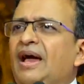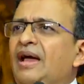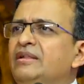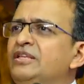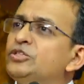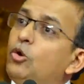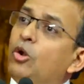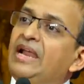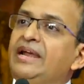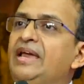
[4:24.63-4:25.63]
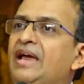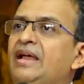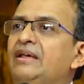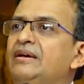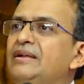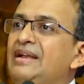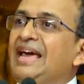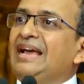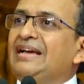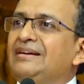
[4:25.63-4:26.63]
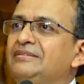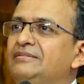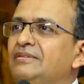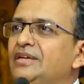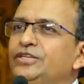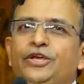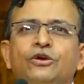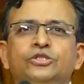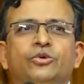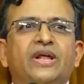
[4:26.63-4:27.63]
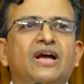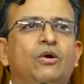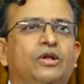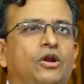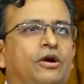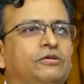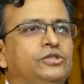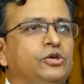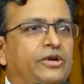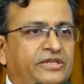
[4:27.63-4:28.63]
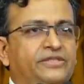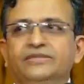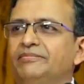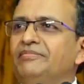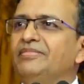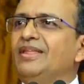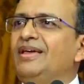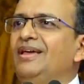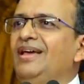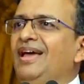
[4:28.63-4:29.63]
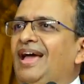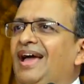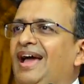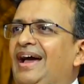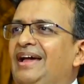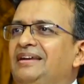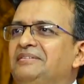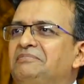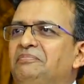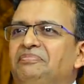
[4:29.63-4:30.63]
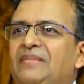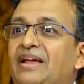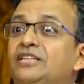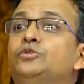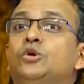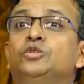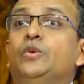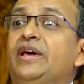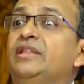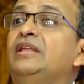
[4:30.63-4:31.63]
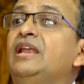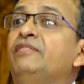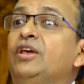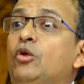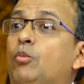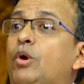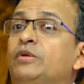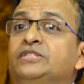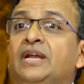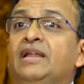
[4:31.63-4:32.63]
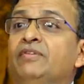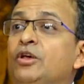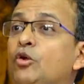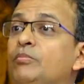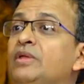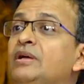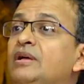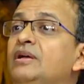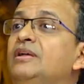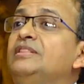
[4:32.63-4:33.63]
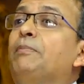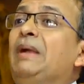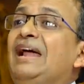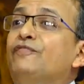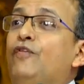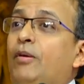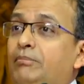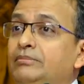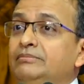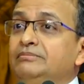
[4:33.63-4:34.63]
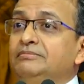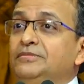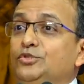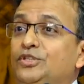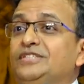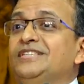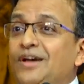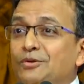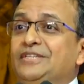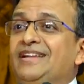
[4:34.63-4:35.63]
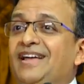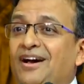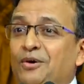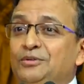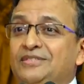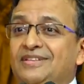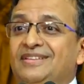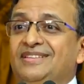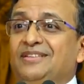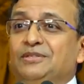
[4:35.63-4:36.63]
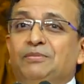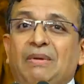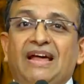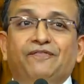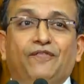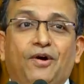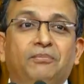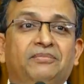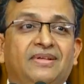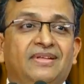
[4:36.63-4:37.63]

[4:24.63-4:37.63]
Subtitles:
And this old lady had a knack. She used to recount a lot of stories. And this was where? In the living room. What was the living room? The platform. So this is outside the house. There was a platform.